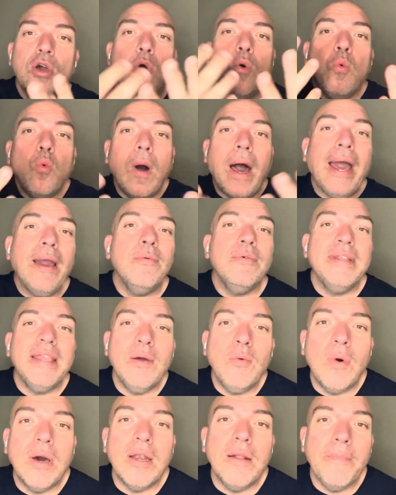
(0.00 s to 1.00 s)
Why would they
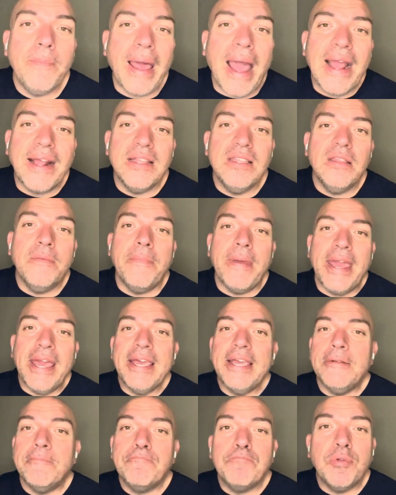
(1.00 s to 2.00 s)
want him back in the
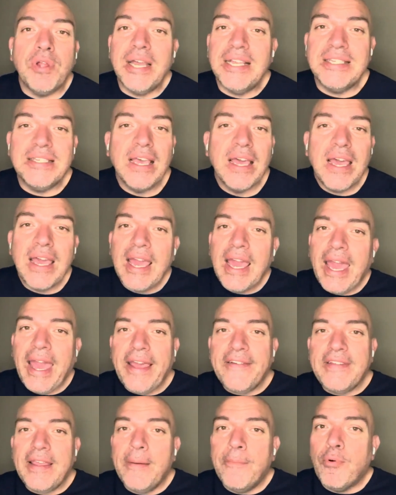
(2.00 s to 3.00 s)
band? Plus,
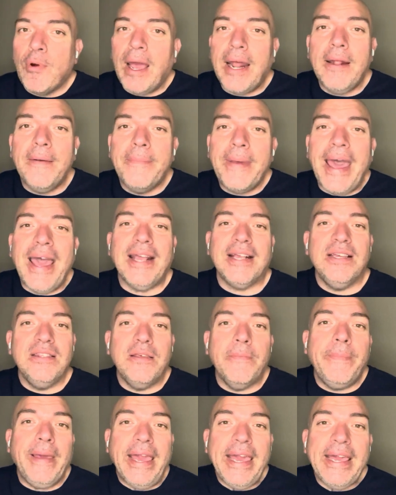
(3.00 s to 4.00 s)
if they brought him back in
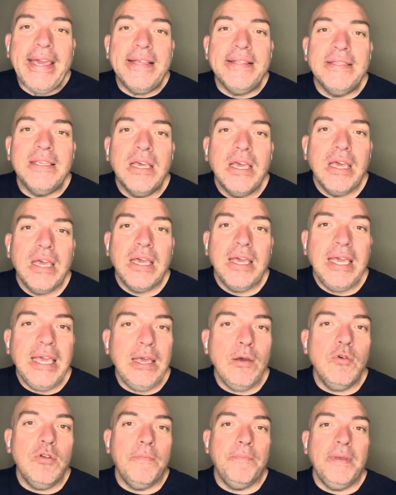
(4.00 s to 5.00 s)
the band,
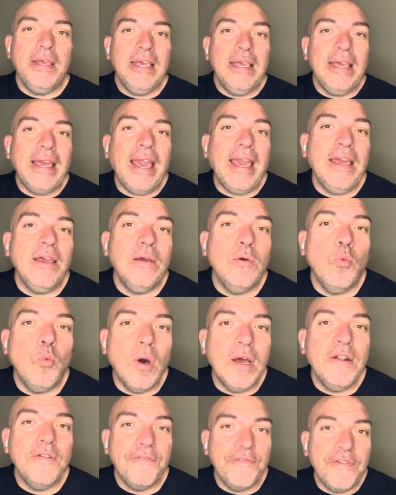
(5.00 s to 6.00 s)
he would be a
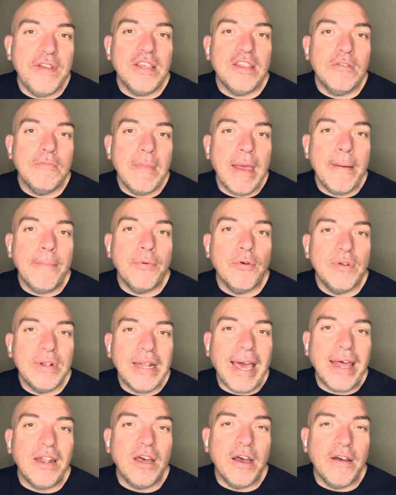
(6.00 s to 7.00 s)
1/5 member,
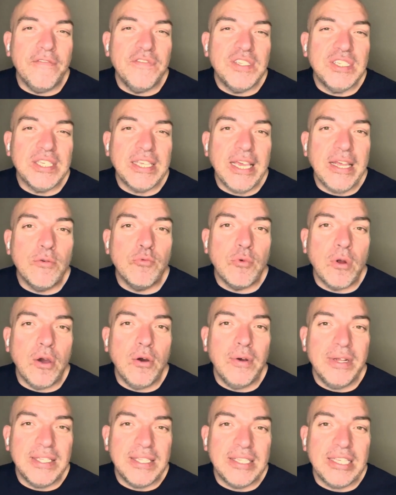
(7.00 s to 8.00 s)
not of Skid
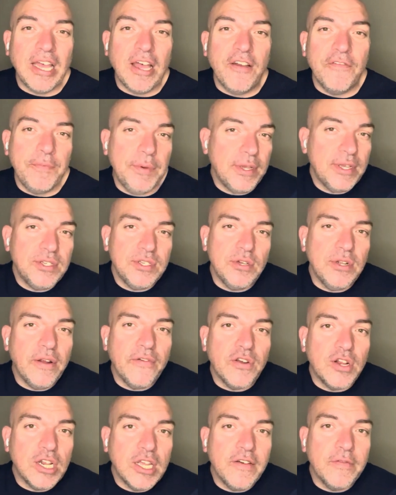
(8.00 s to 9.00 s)
Row itself, because they're
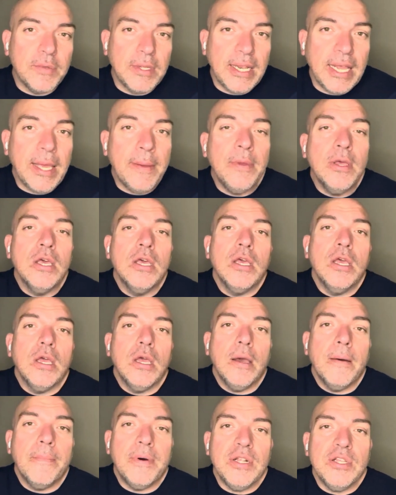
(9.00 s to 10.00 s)
never going to give up the name,
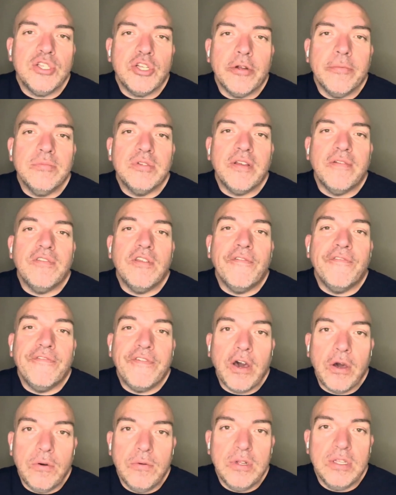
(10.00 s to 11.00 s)
but in terms of the
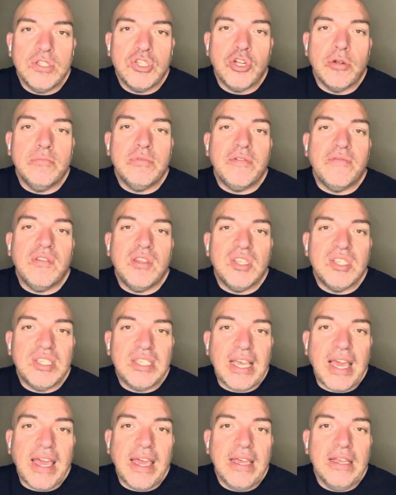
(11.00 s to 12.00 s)
vote, in terms of the
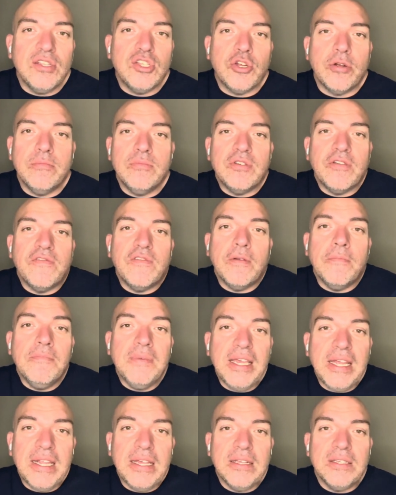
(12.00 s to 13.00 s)
say, in terms of the
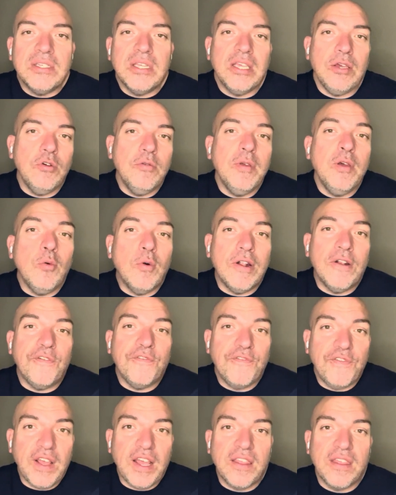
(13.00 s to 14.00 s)
meetings, he would be
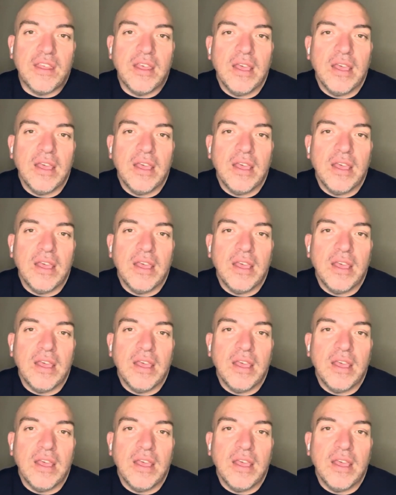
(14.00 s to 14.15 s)
1/5.